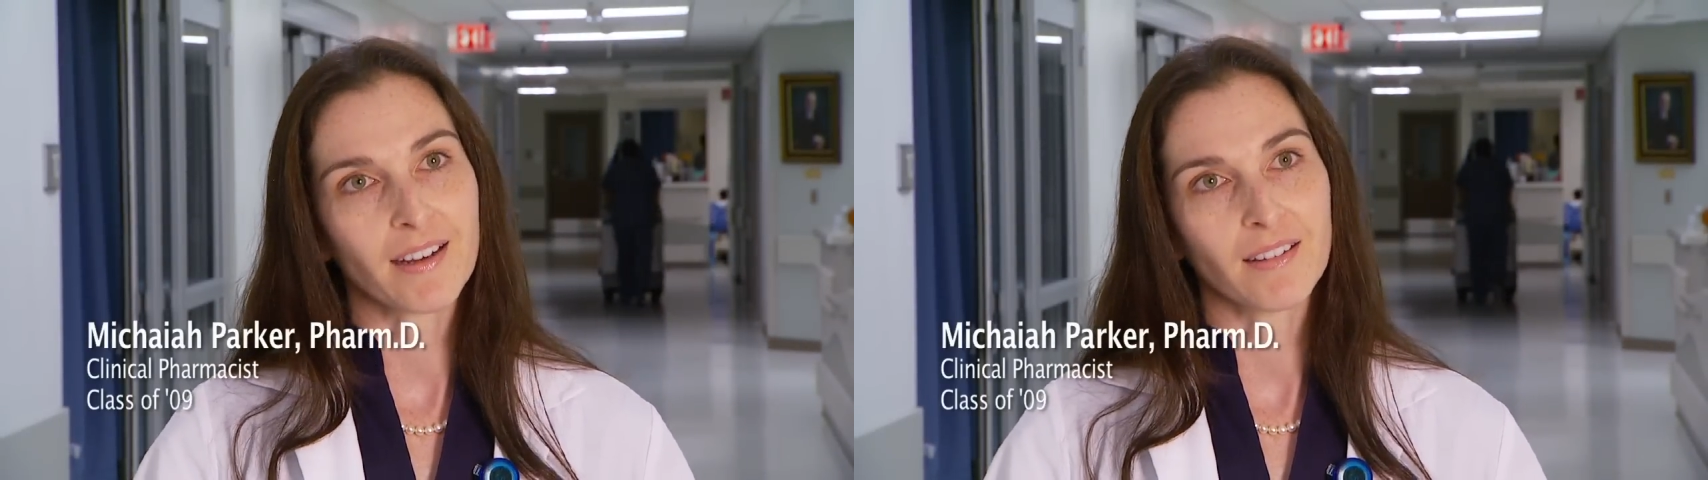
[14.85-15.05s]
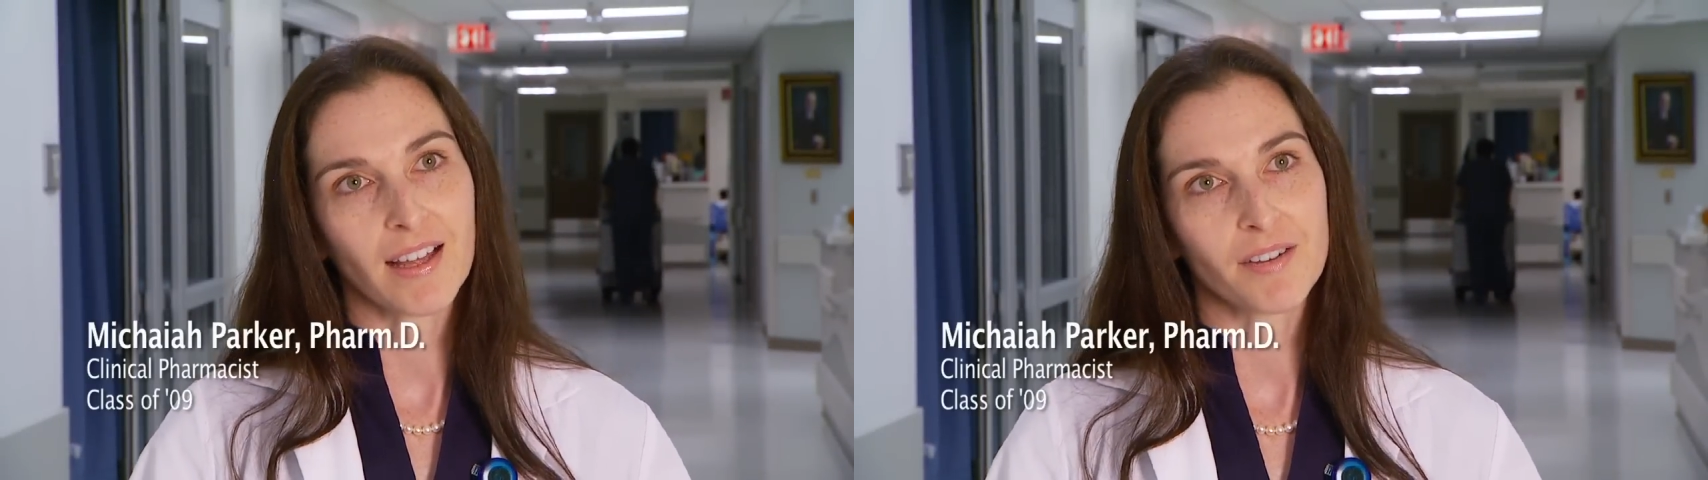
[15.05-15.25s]

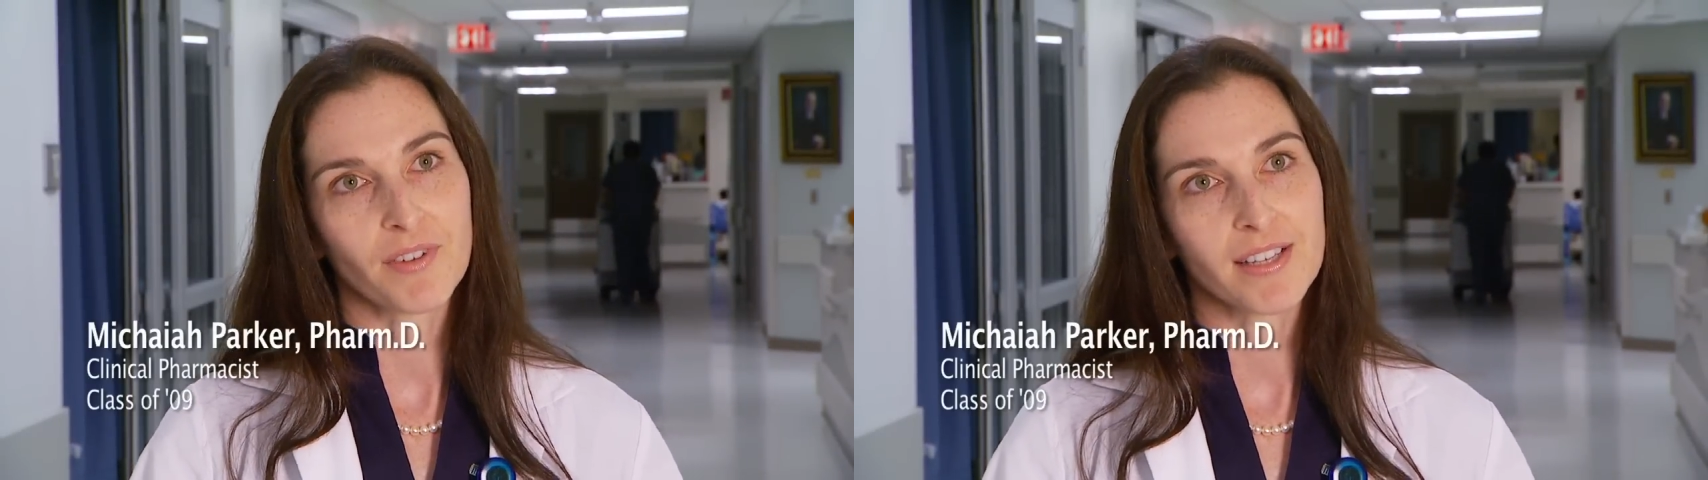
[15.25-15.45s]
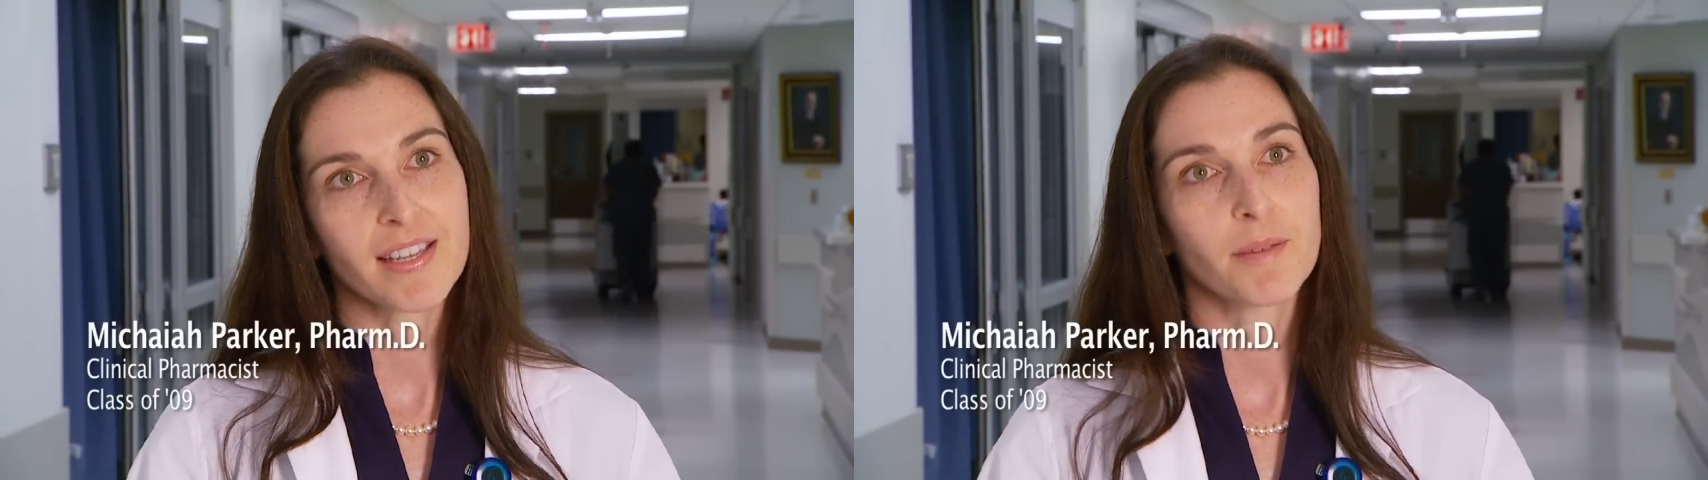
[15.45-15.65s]
A lot of
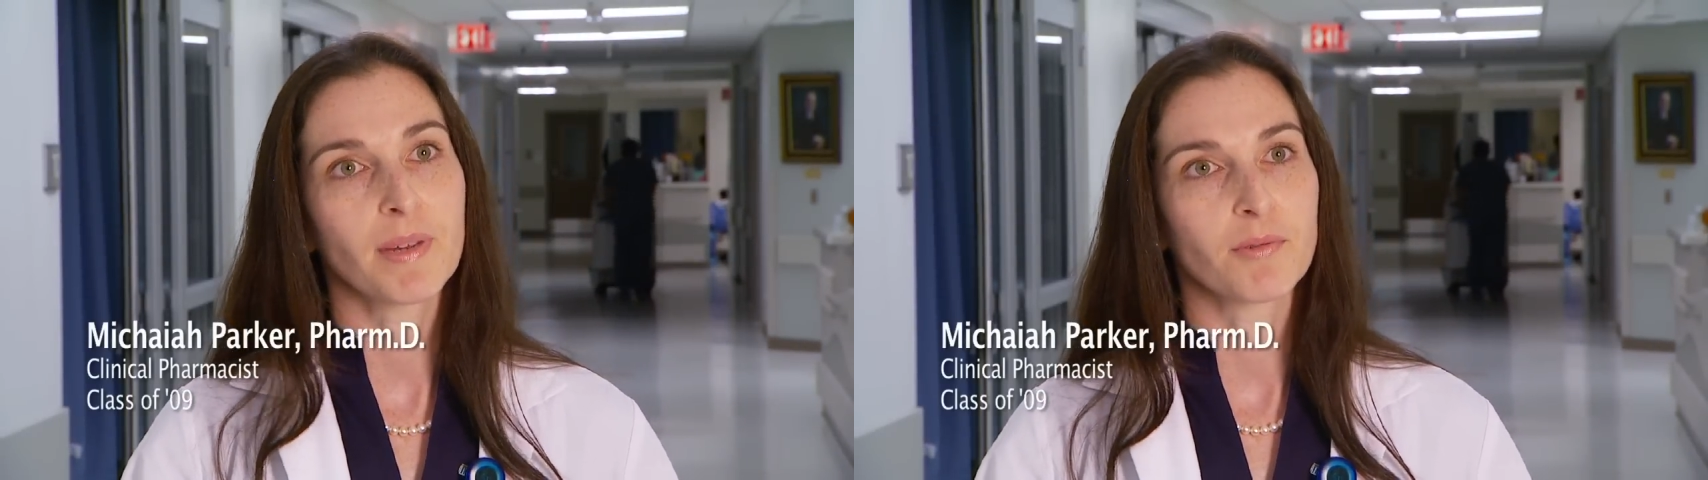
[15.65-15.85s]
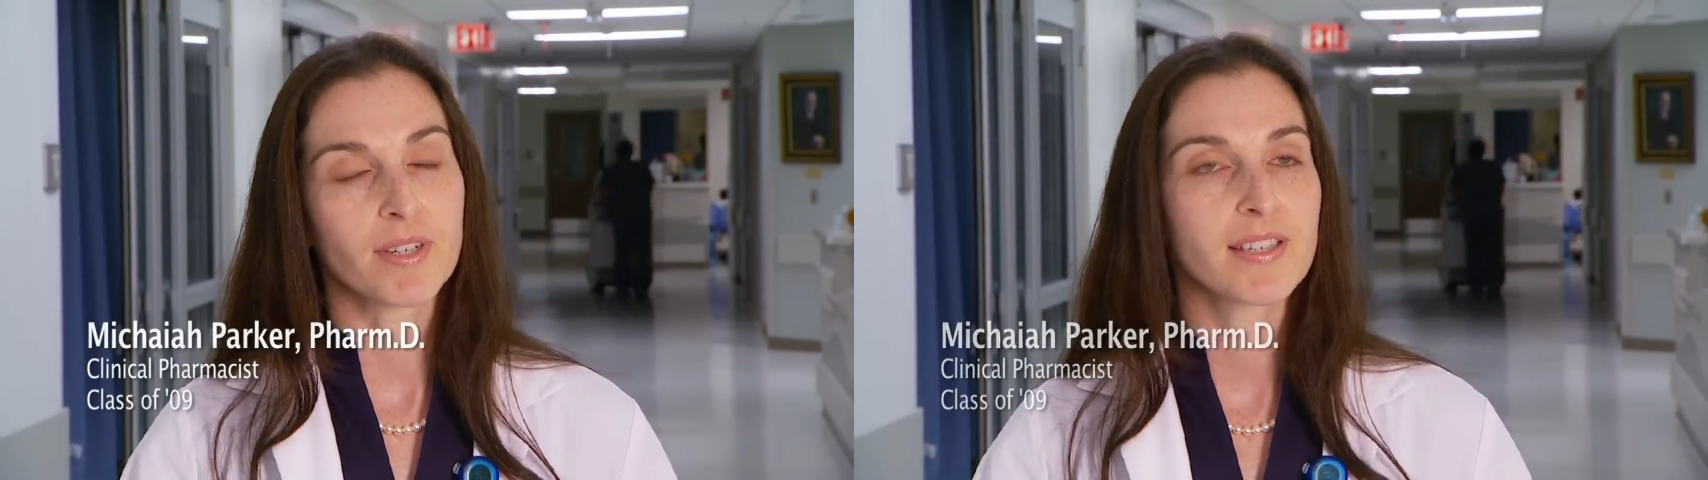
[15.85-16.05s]
us had
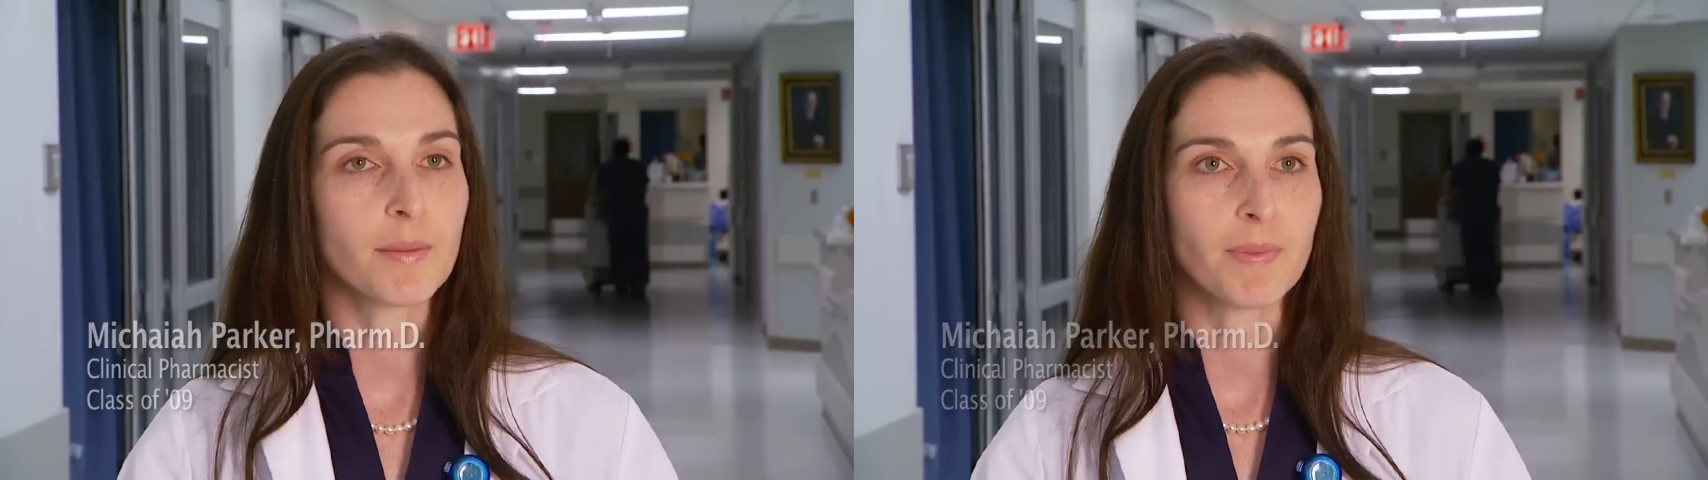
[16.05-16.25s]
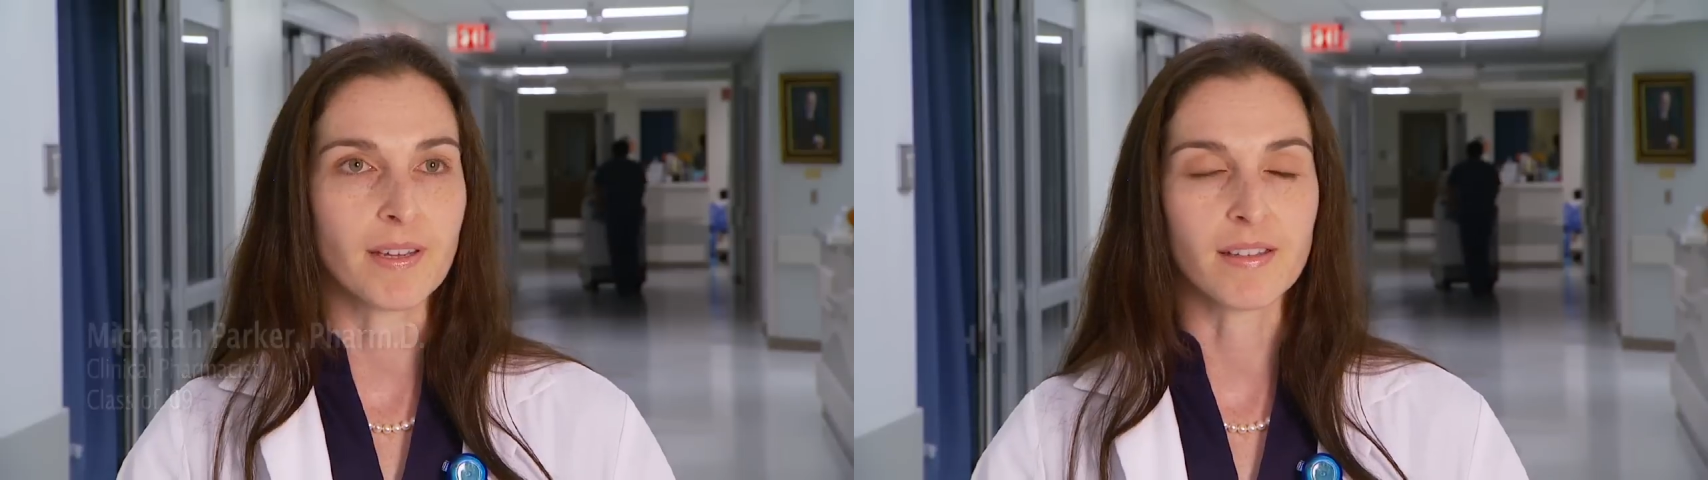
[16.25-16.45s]
been
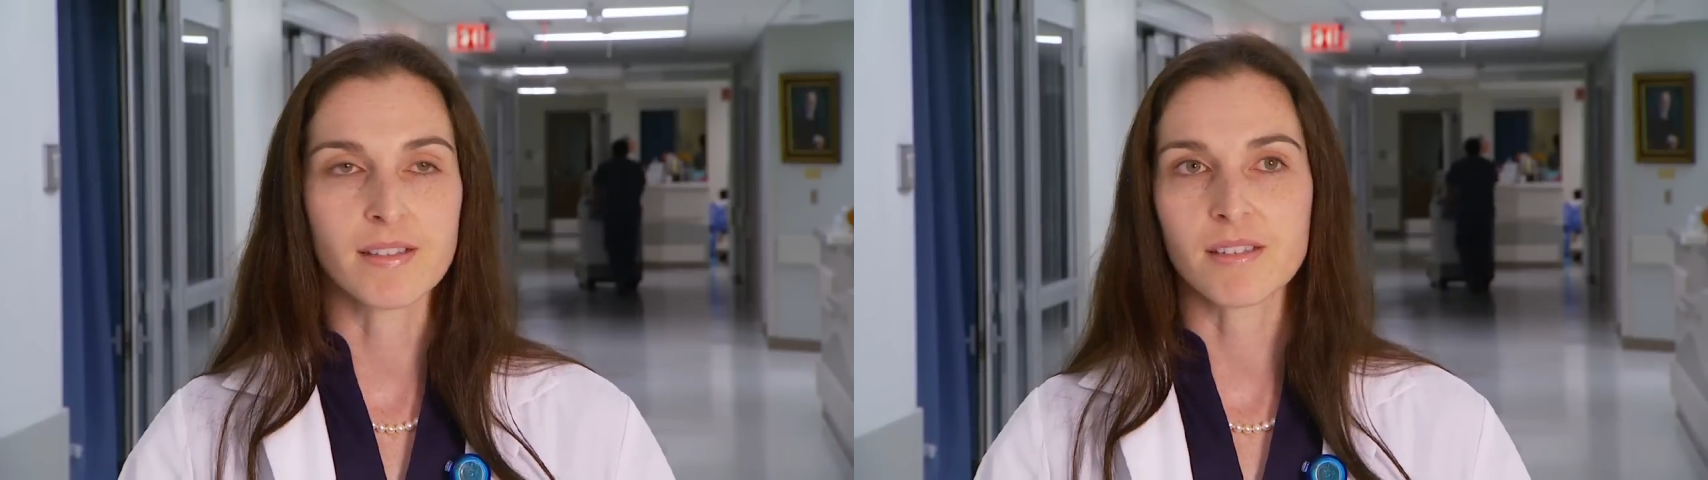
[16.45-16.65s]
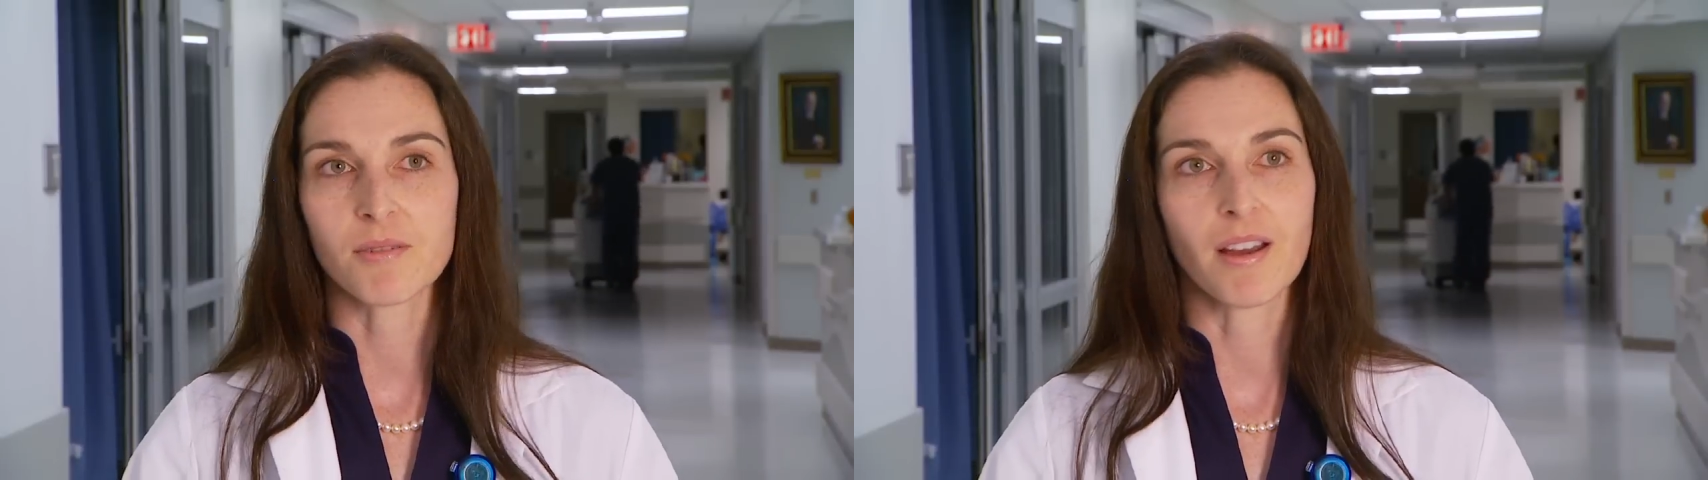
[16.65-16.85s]

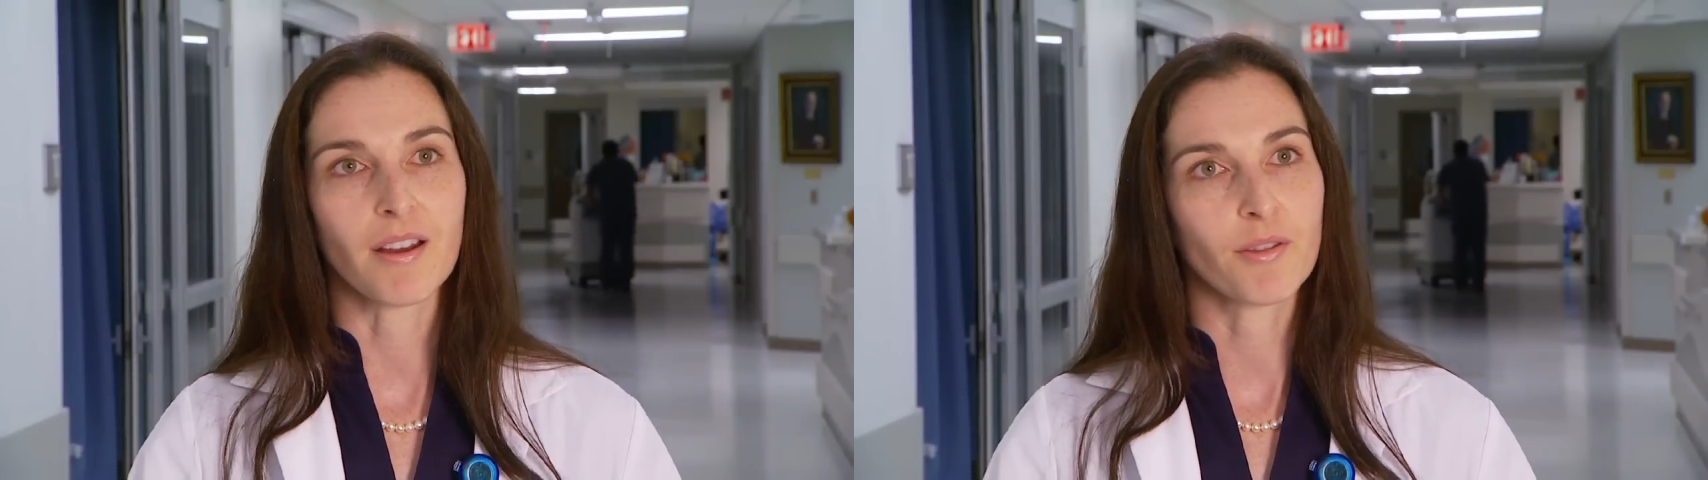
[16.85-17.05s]
recipients uh,